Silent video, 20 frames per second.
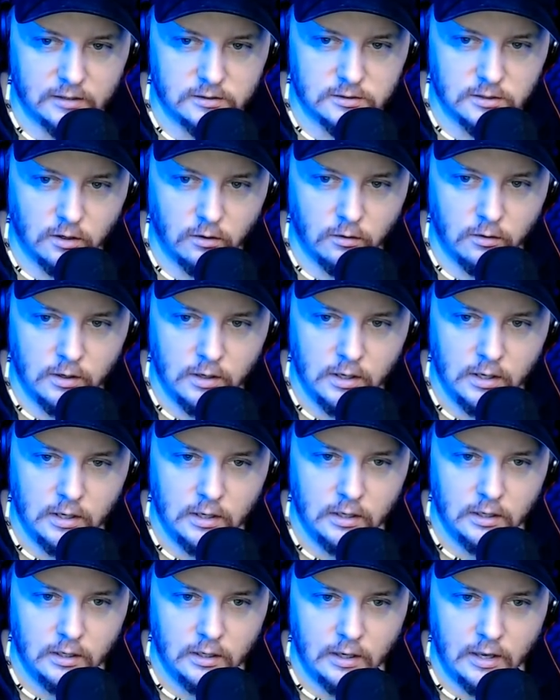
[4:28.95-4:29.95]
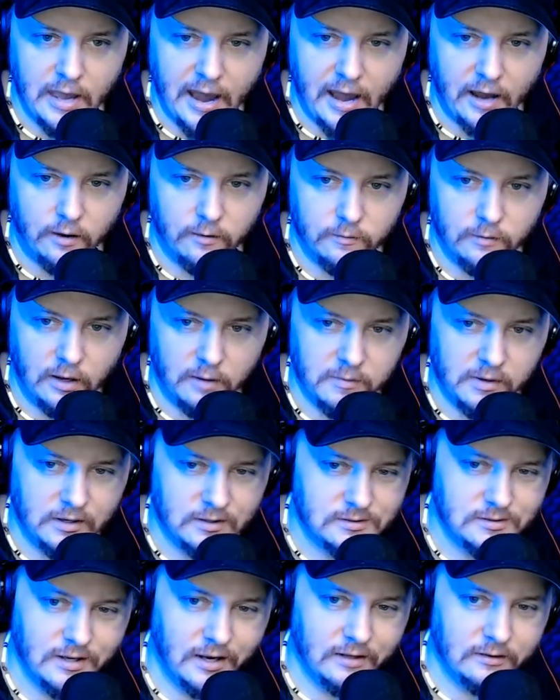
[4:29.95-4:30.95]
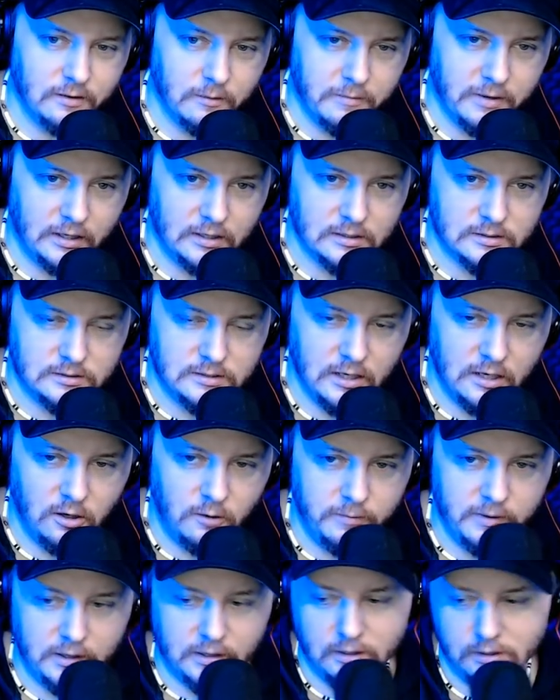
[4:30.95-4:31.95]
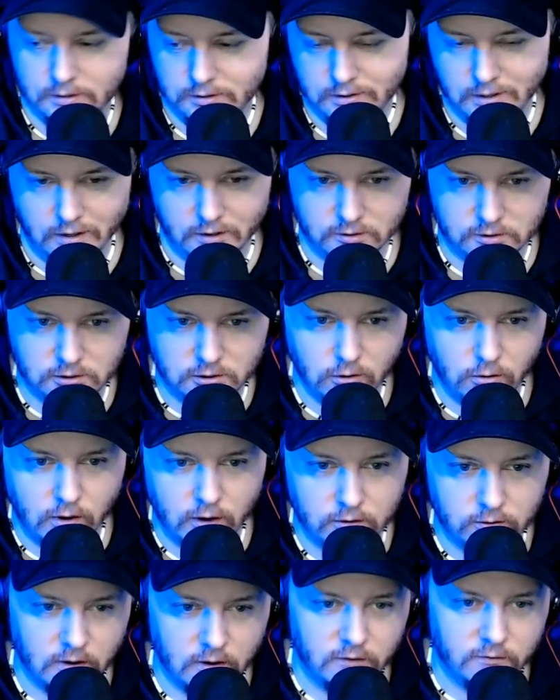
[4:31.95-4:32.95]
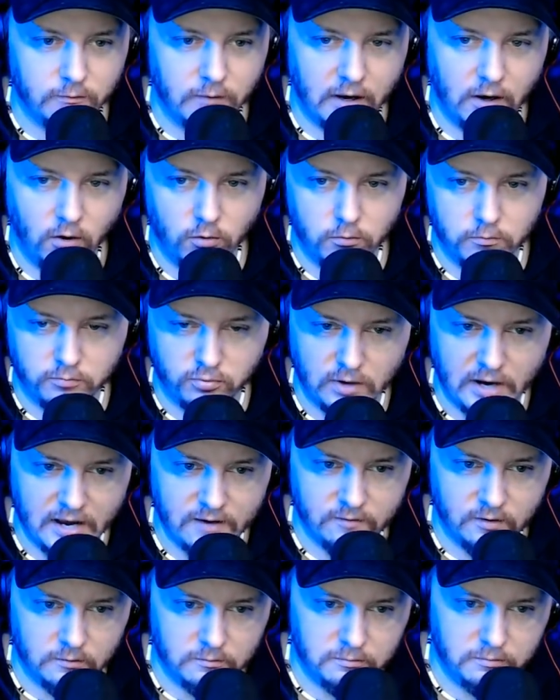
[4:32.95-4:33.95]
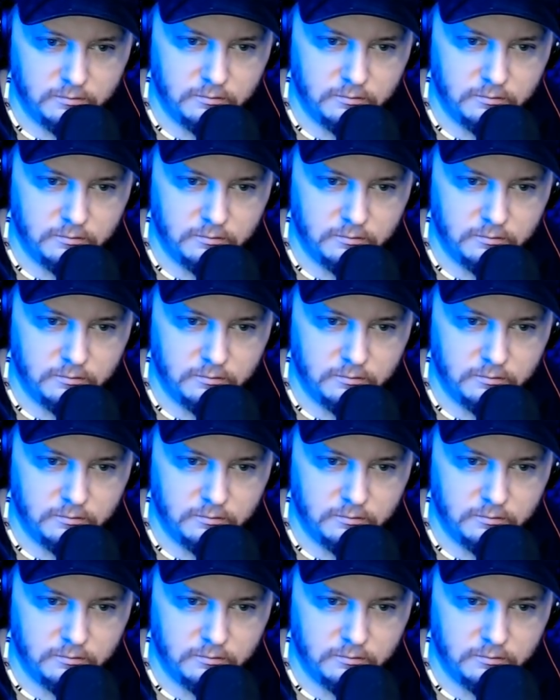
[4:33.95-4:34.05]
So, yeah. I mean, it's not the biggest deal because, you know, it's 200 of my own private,